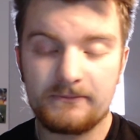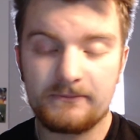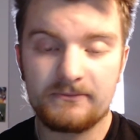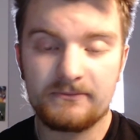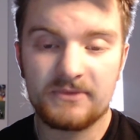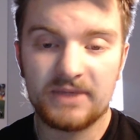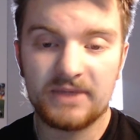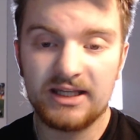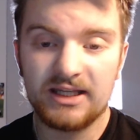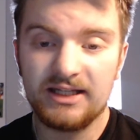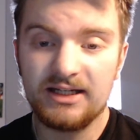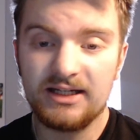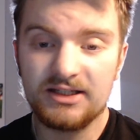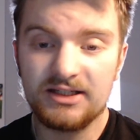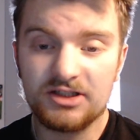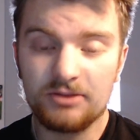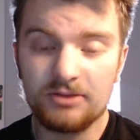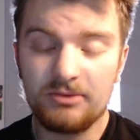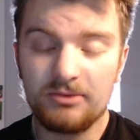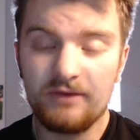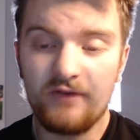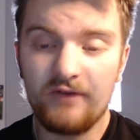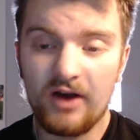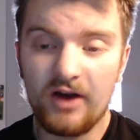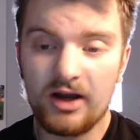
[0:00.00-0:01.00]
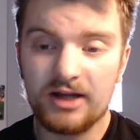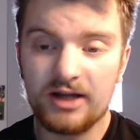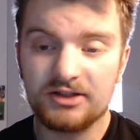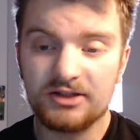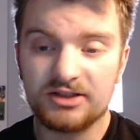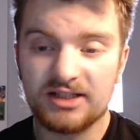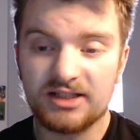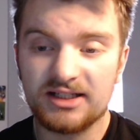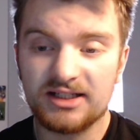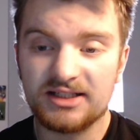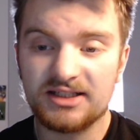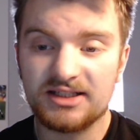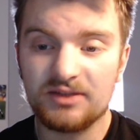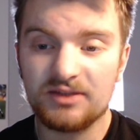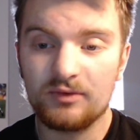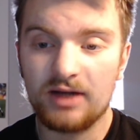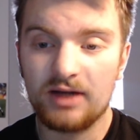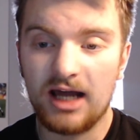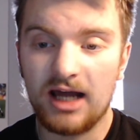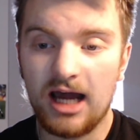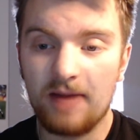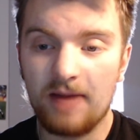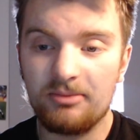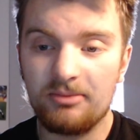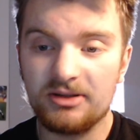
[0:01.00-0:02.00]
it is going to be very interesting to see what
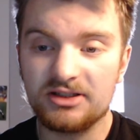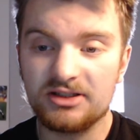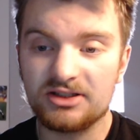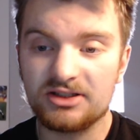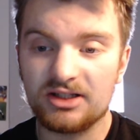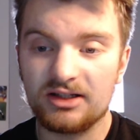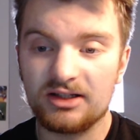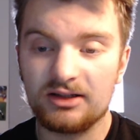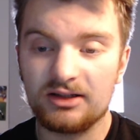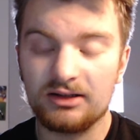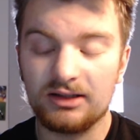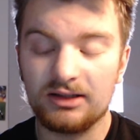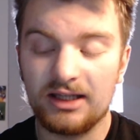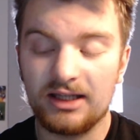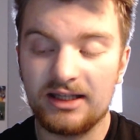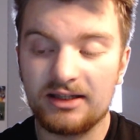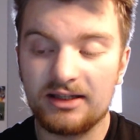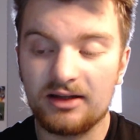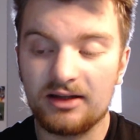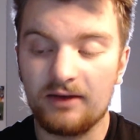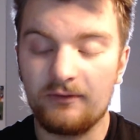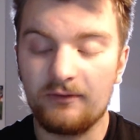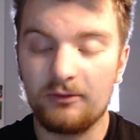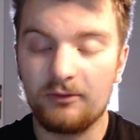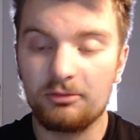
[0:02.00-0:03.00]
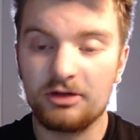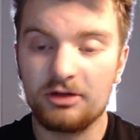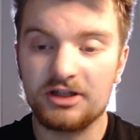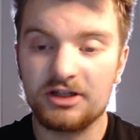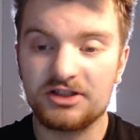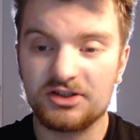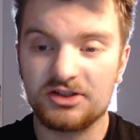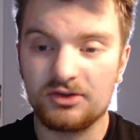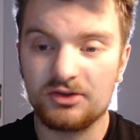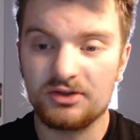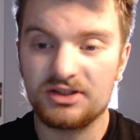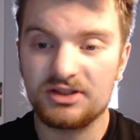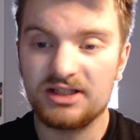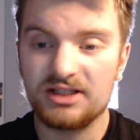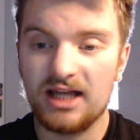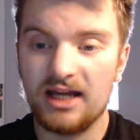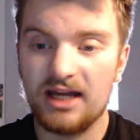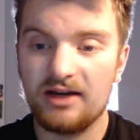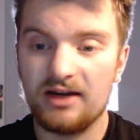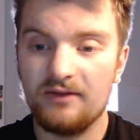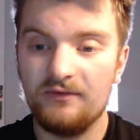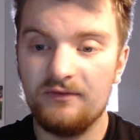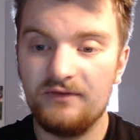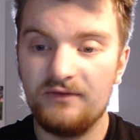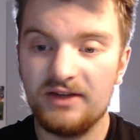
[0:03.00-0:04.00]
happens. Like Fabrizio
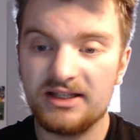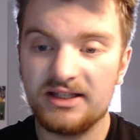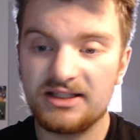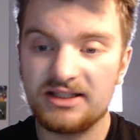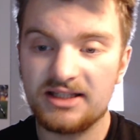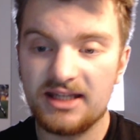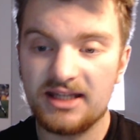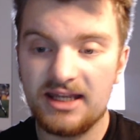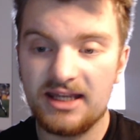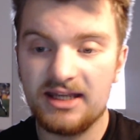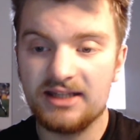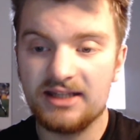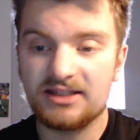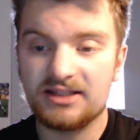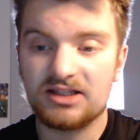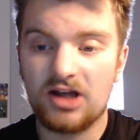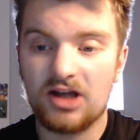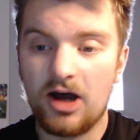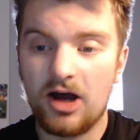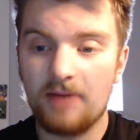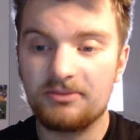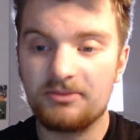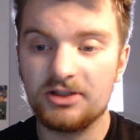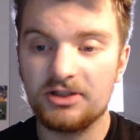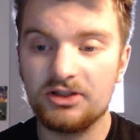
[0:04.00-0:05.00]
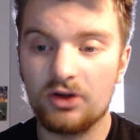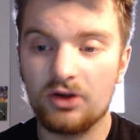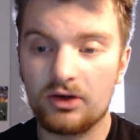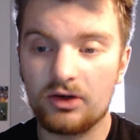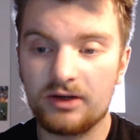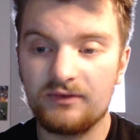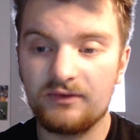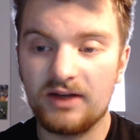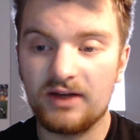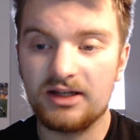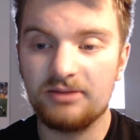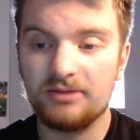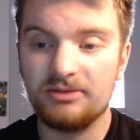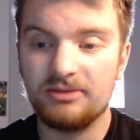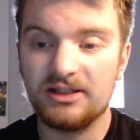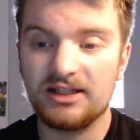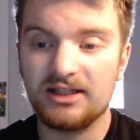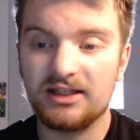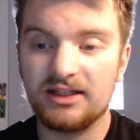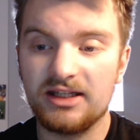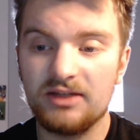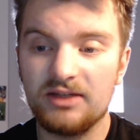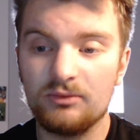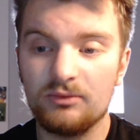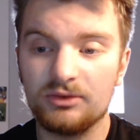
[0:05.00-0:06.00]
said, this is up to Donny van de Beek,
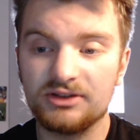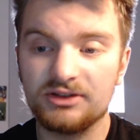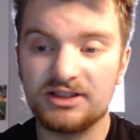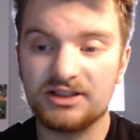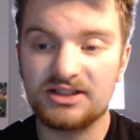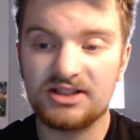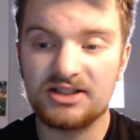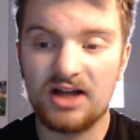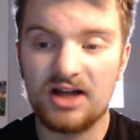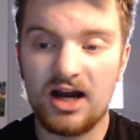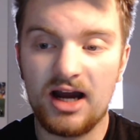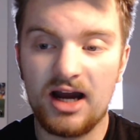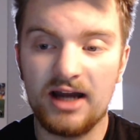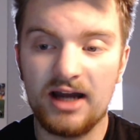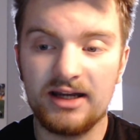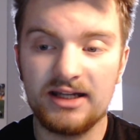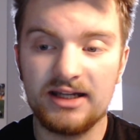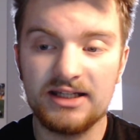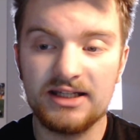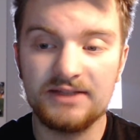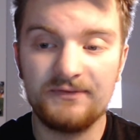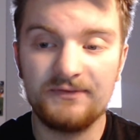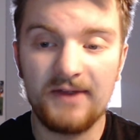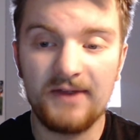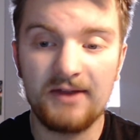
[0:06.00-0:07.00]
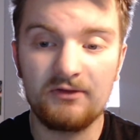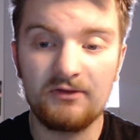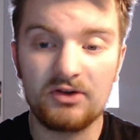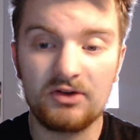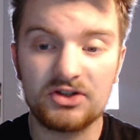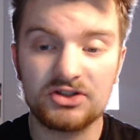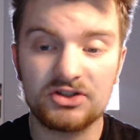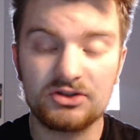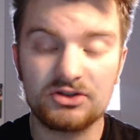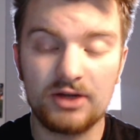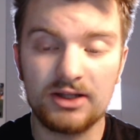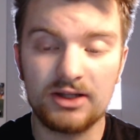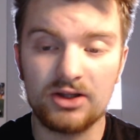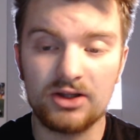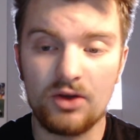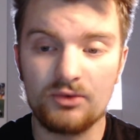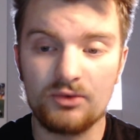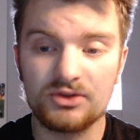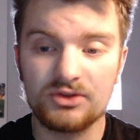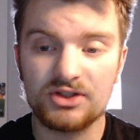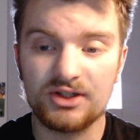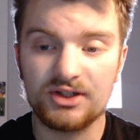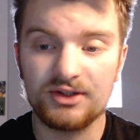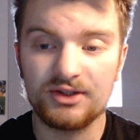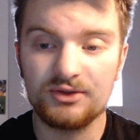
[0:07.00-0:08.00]
and he will decide his favorite straight loan
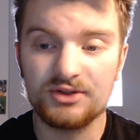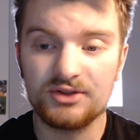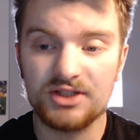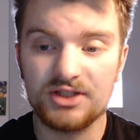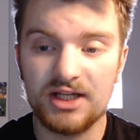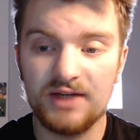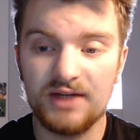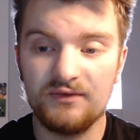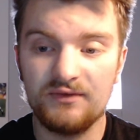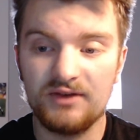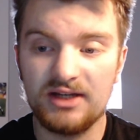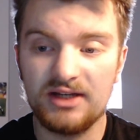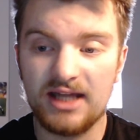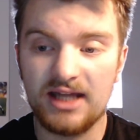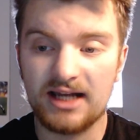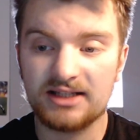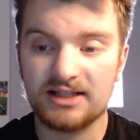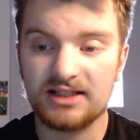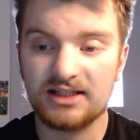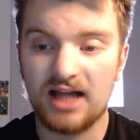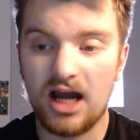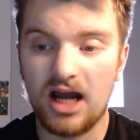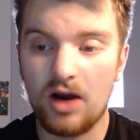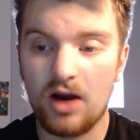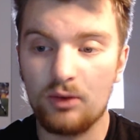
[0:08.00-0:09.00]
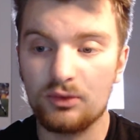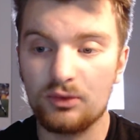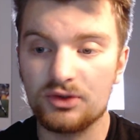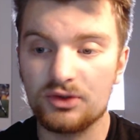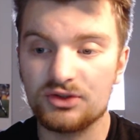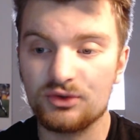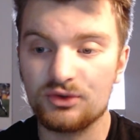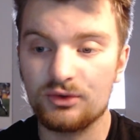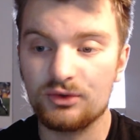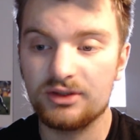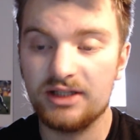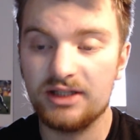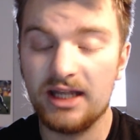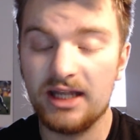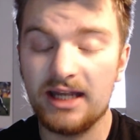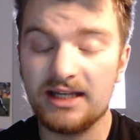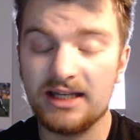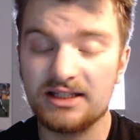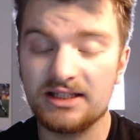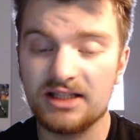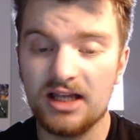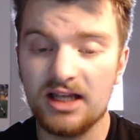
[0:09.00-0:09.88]
solution in the next hours or days.